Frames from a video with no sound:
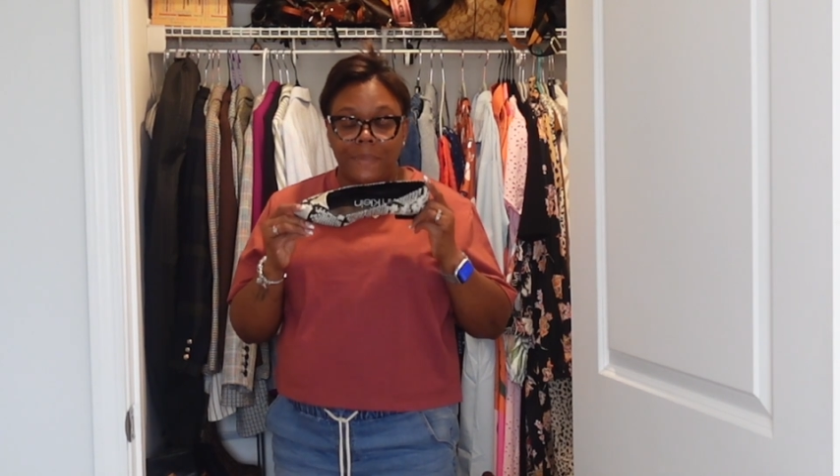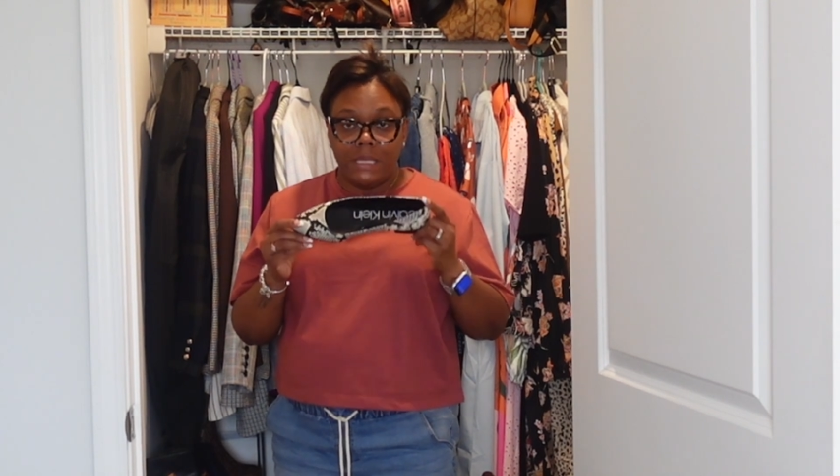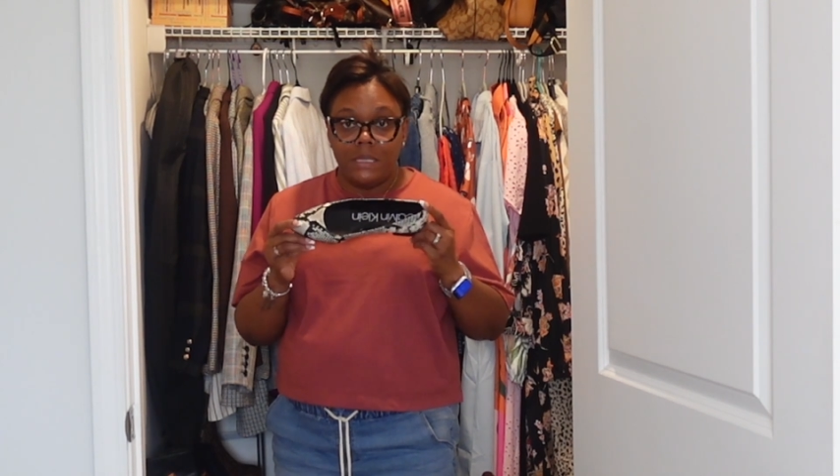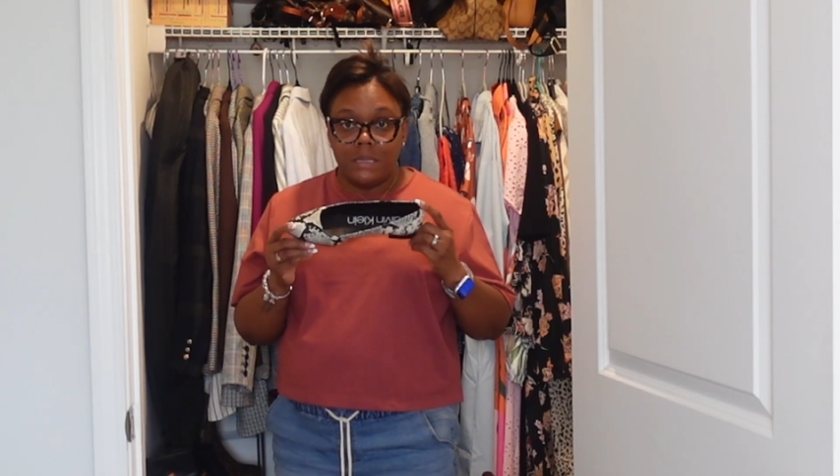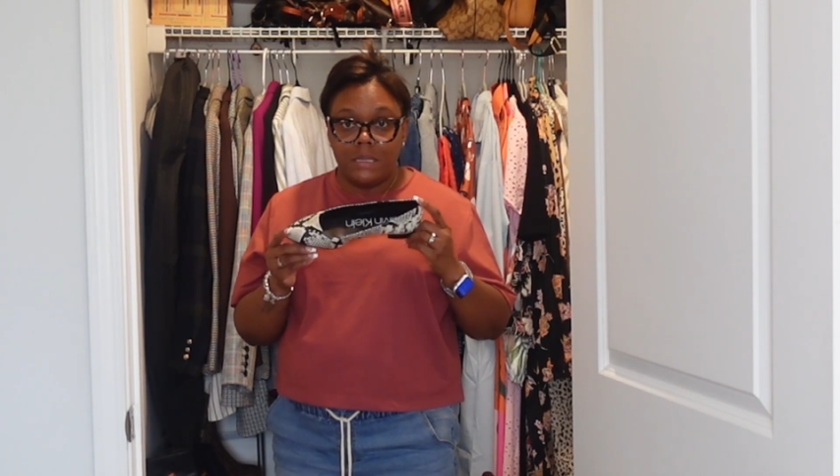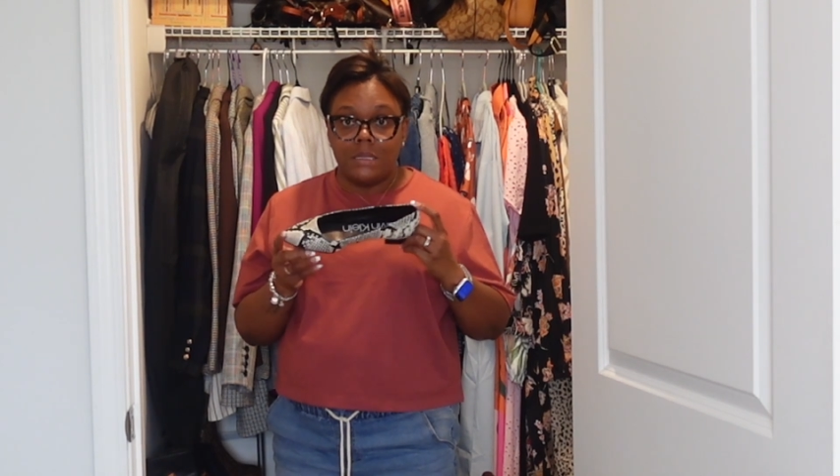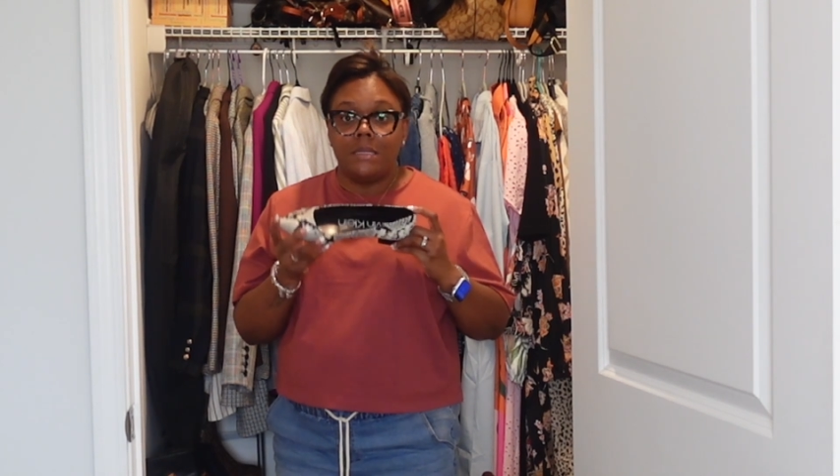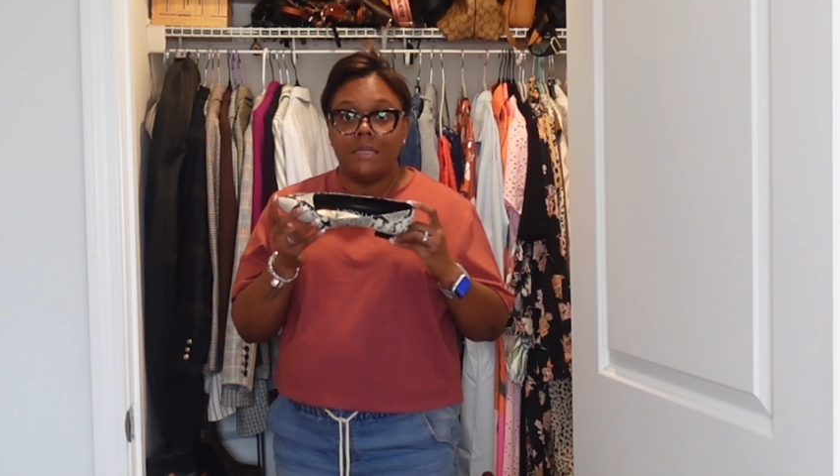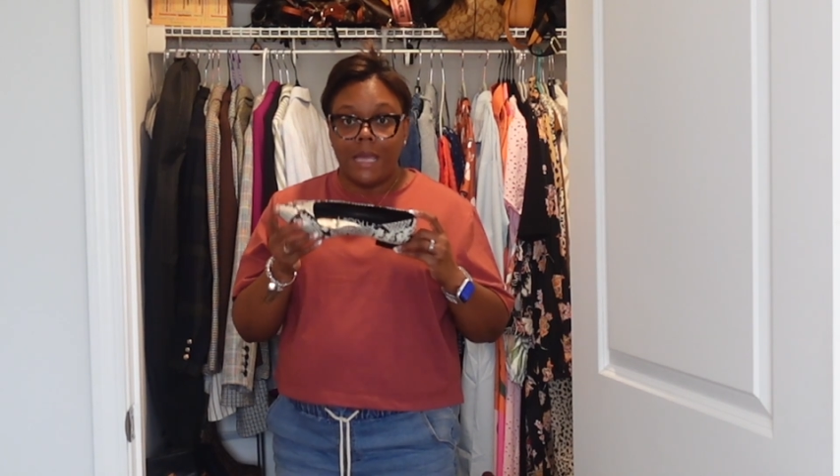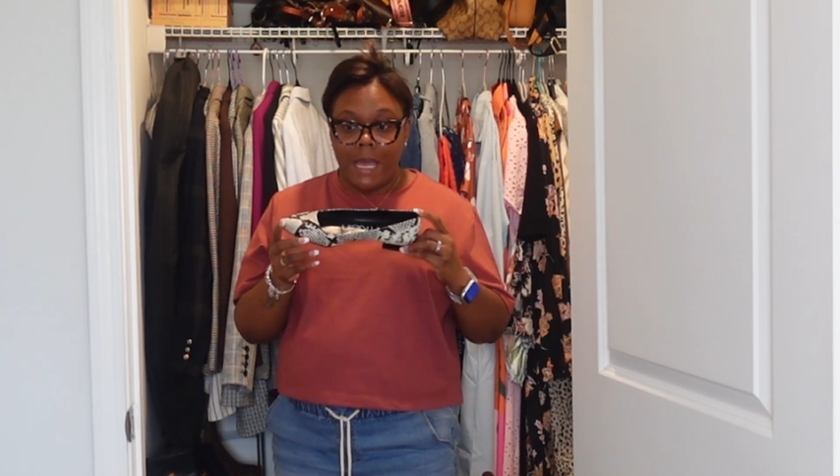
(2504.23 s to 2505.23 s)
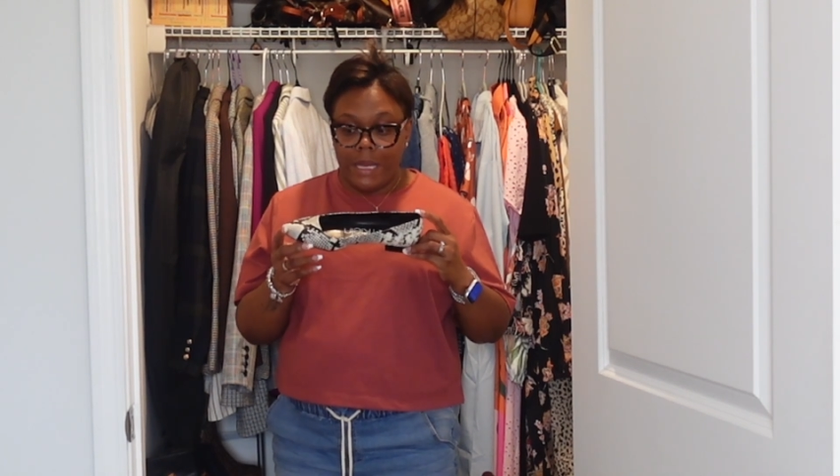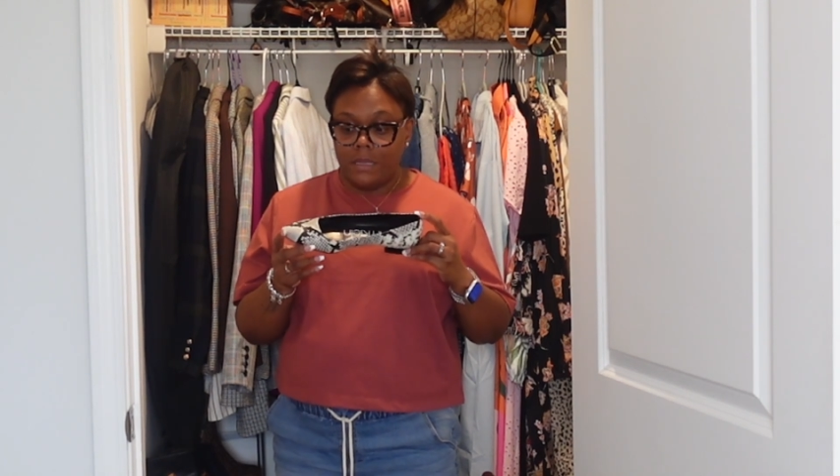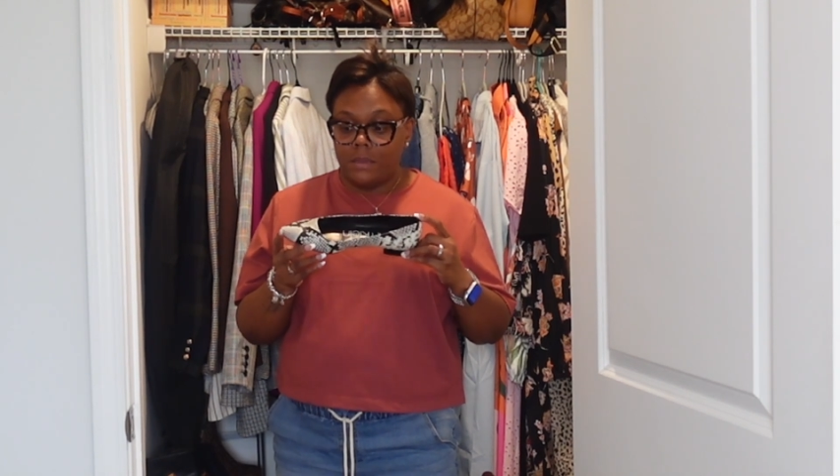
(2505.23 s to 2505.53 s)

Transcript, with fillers: pieces not